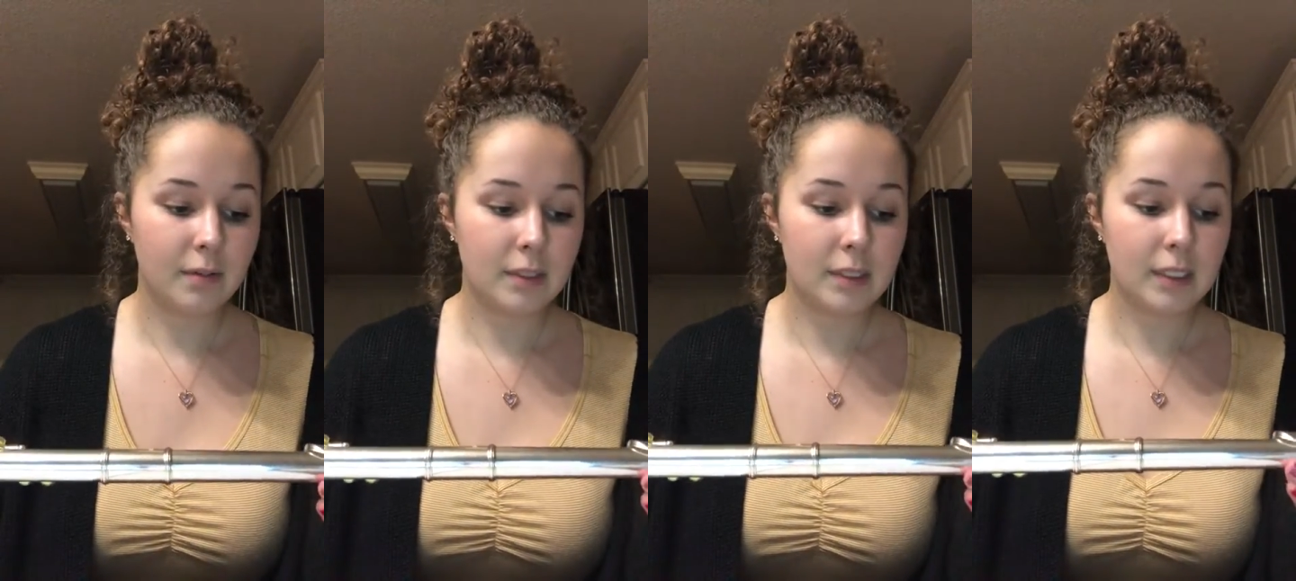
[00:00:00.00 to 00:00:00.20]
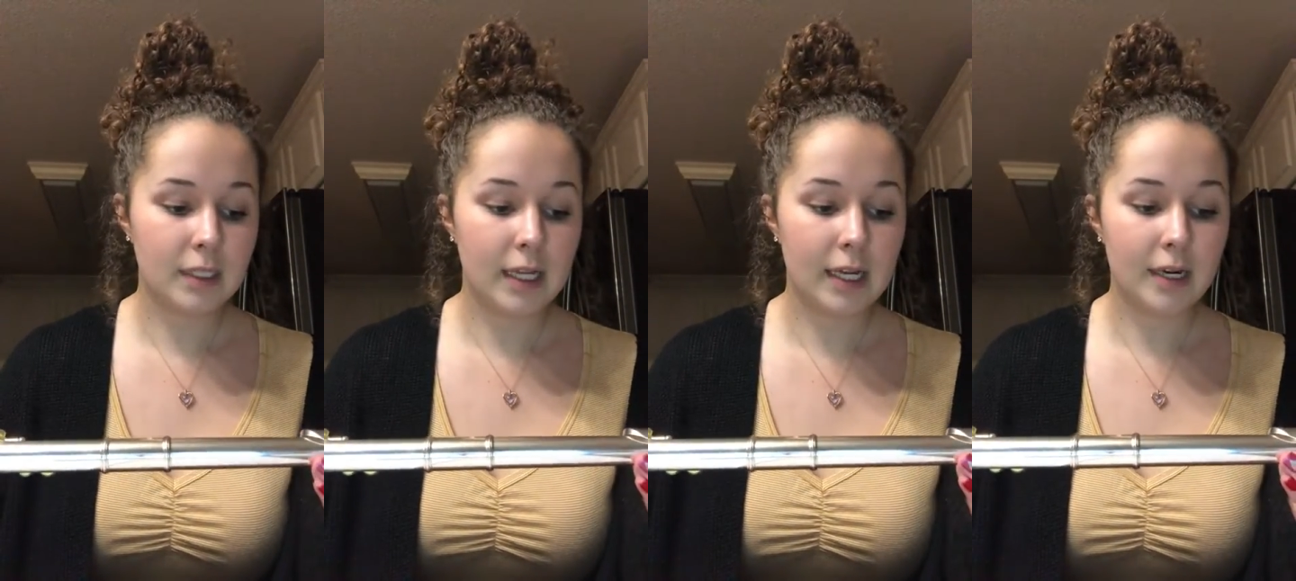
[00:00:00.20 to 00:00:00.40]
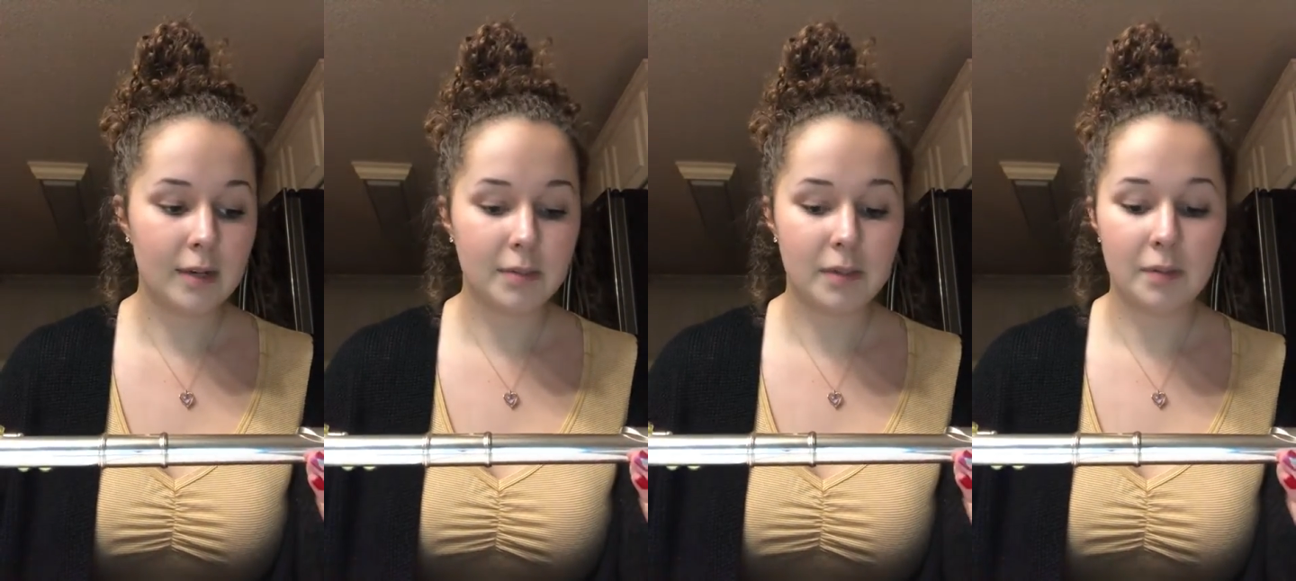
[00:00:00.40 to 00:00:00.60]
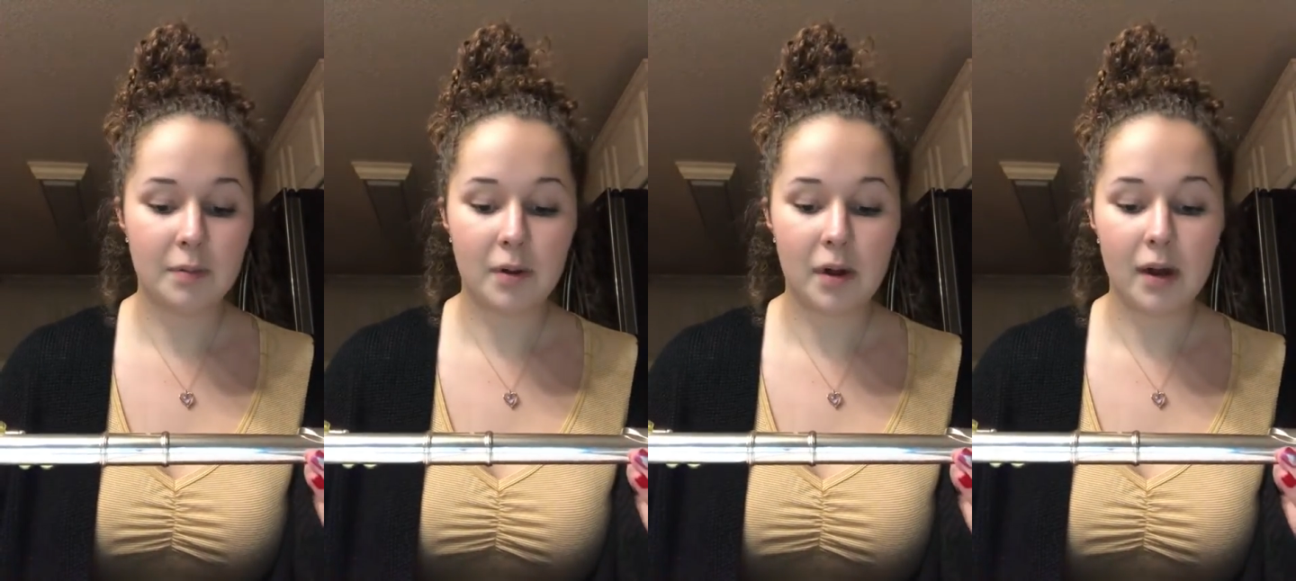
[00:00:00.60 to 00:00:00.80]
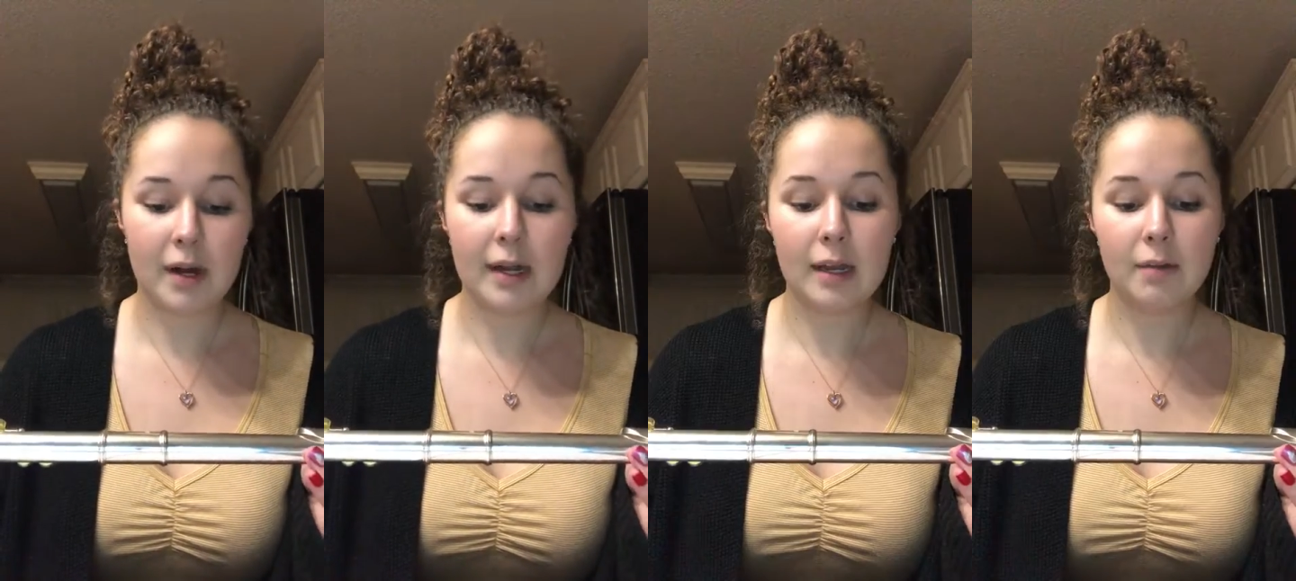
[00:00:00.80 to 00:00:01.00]
to line up the
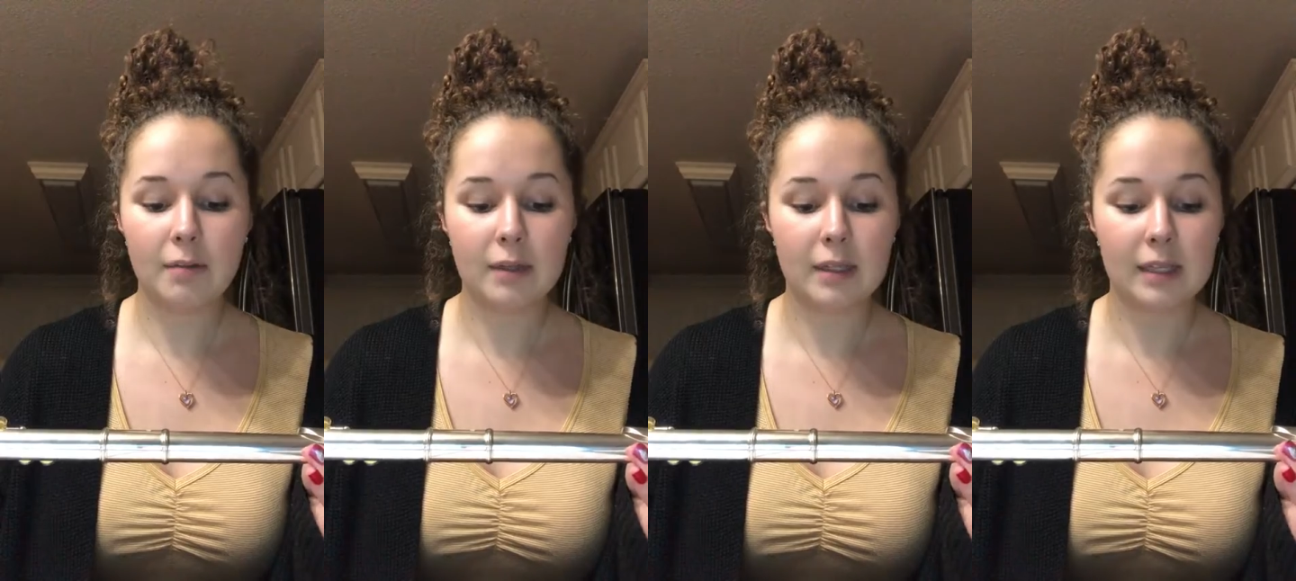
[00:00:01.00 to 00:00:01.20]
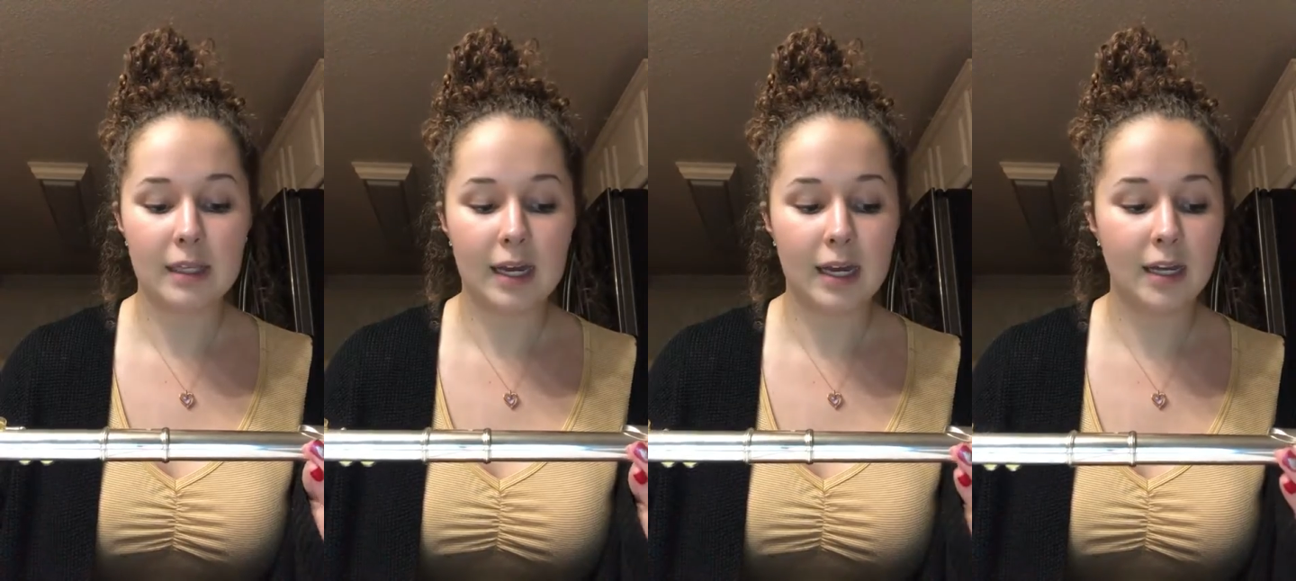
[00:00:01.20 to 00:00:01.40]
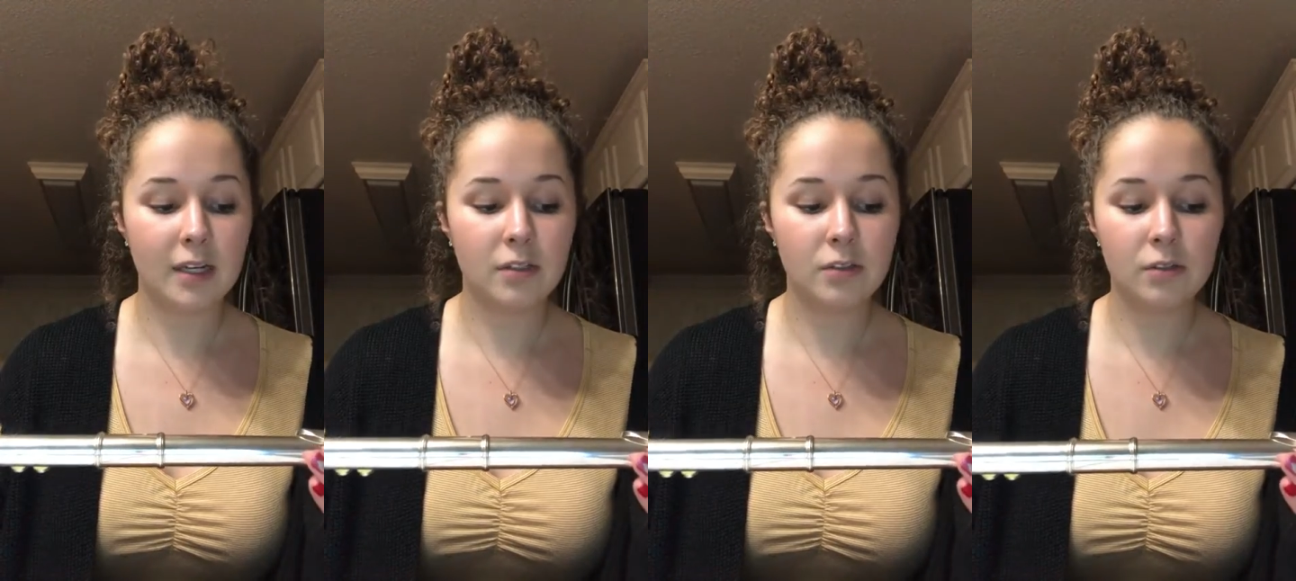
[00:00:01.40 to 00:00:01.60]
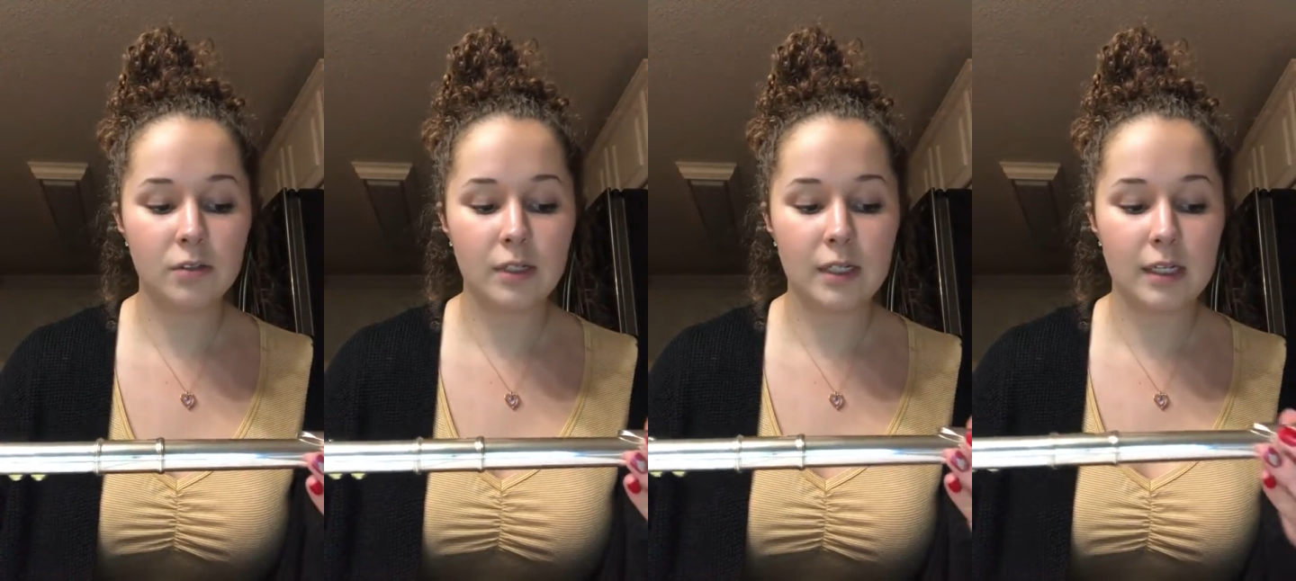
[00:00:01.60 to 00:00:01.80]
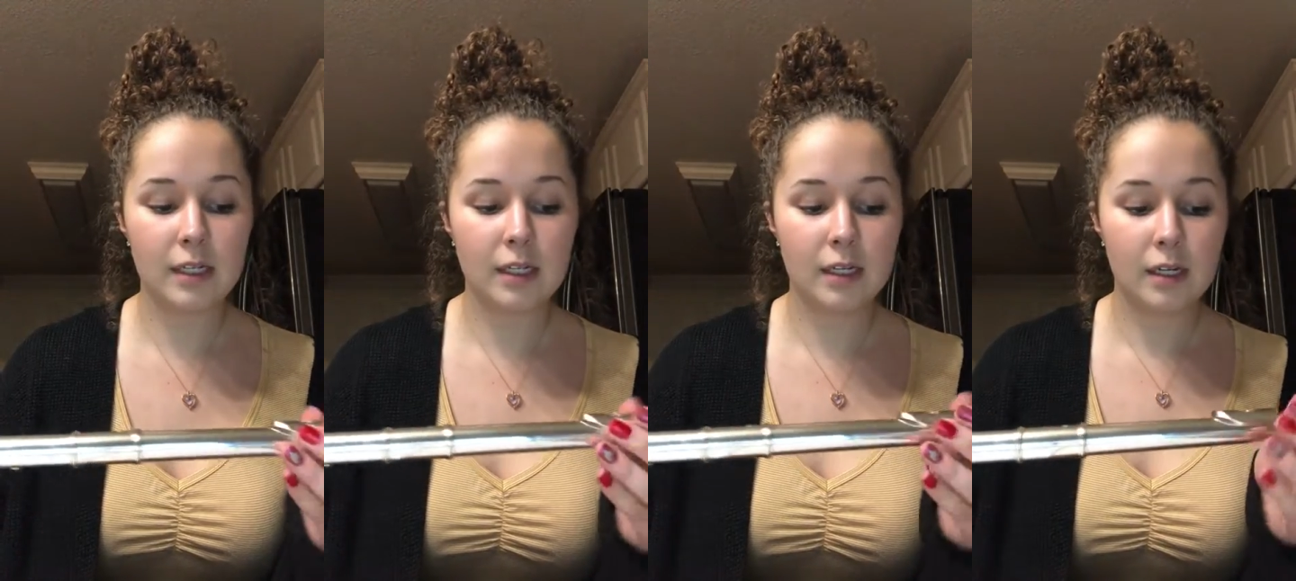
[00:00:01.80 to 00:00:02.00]
body with the head
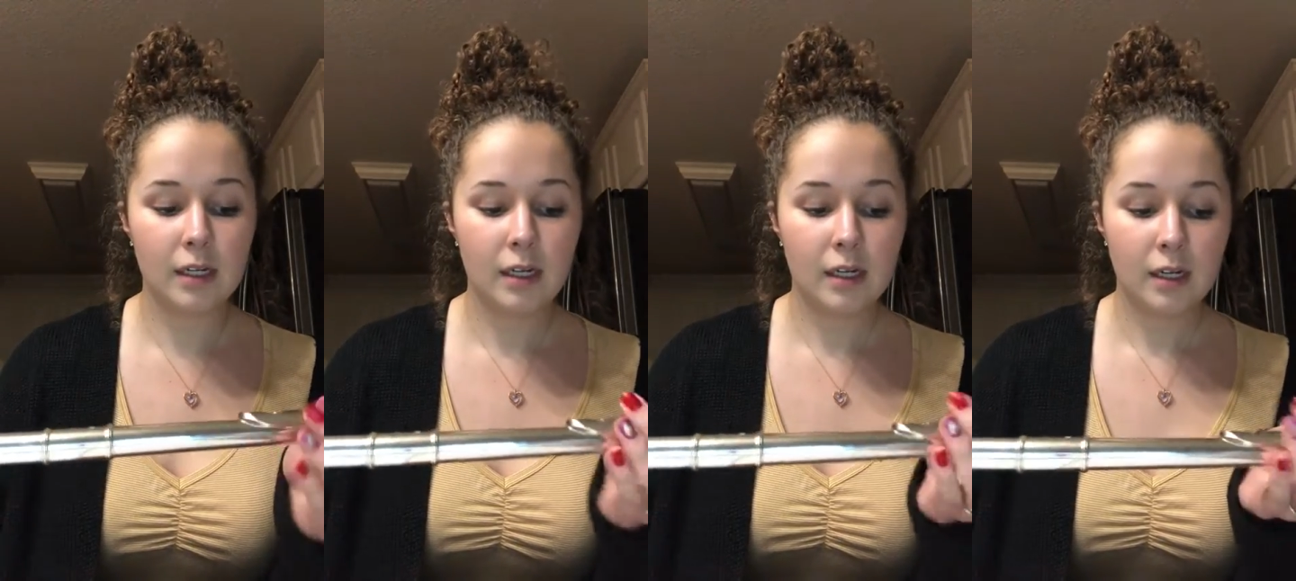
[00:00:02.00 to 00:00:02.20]
joint,